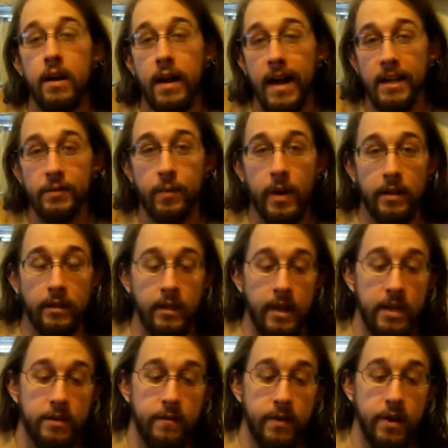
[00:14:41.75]
That's why in the
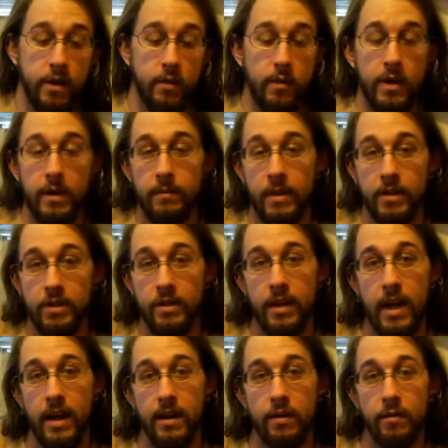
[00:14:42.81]
last video when I mentioned
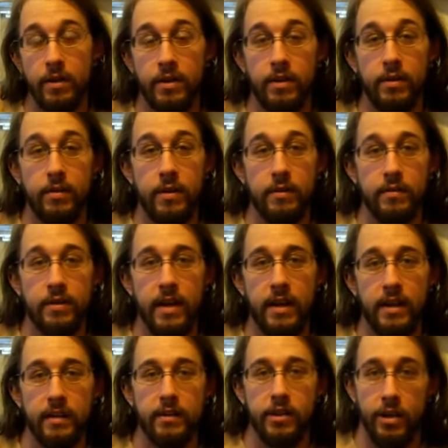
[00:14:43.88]
Category 2 I was
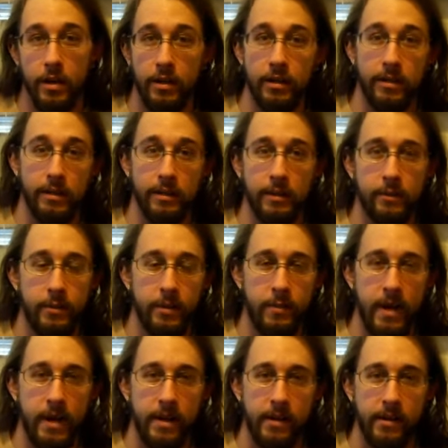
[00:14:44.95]
kind of chuckling a little bit
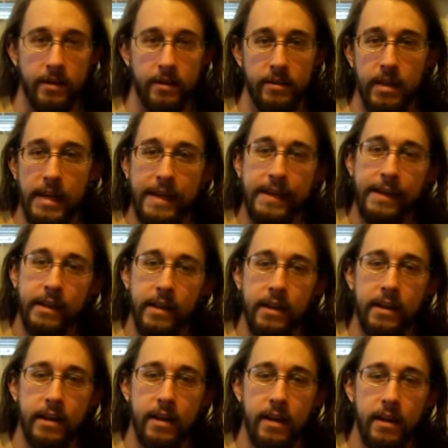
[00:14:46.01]
about it, because
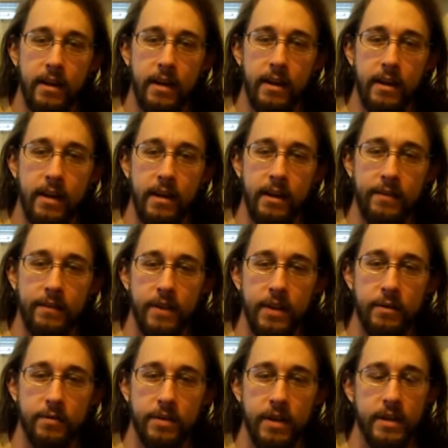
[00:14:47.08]
yeah, I didn't think
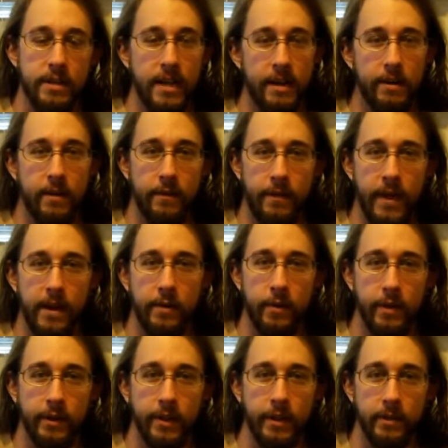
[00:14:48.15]
it was going to die off that
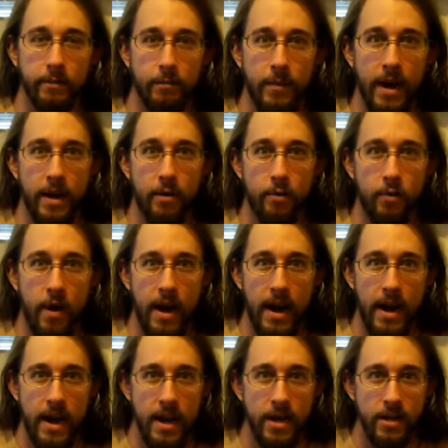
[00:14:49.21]
quickly. My
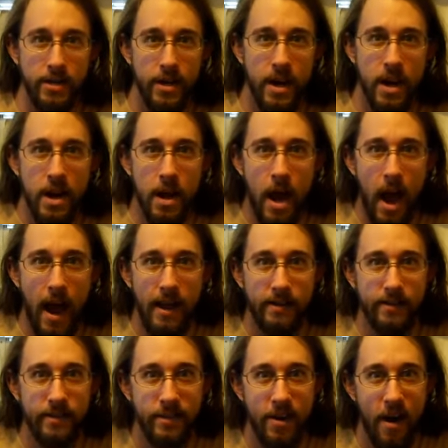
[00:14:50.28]
rage
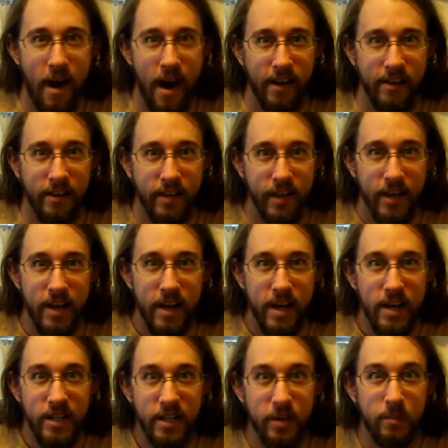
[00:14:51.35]
has not
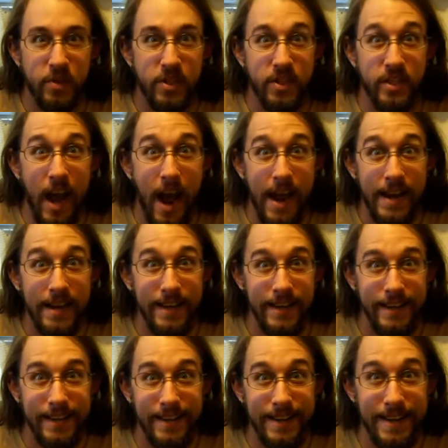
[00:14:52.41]

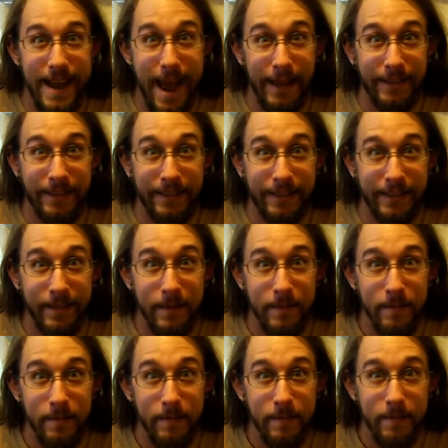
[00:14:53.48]
subsided yet.
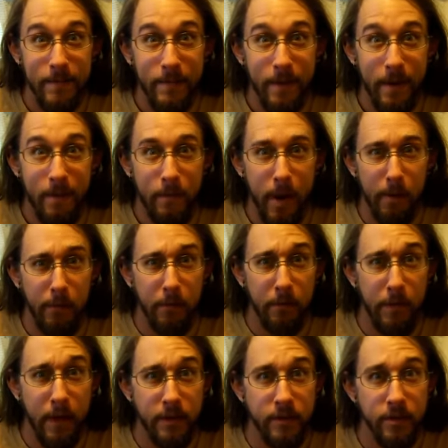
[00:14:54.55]
My
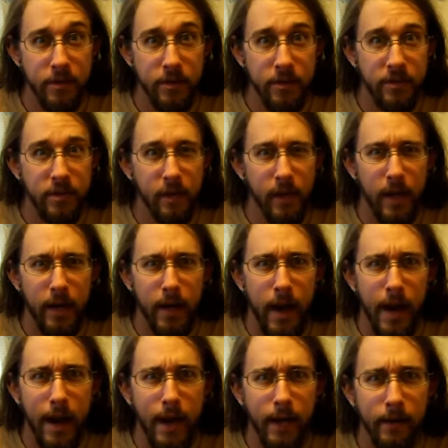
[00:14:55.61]
revenge is still at
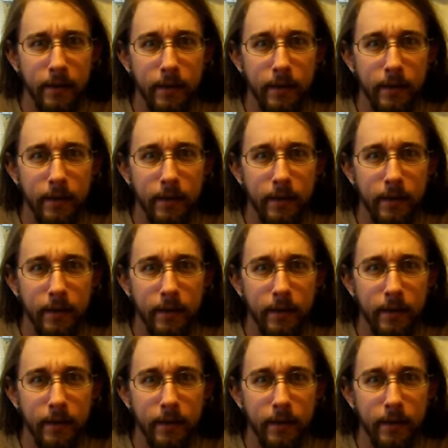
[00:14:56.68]
hand.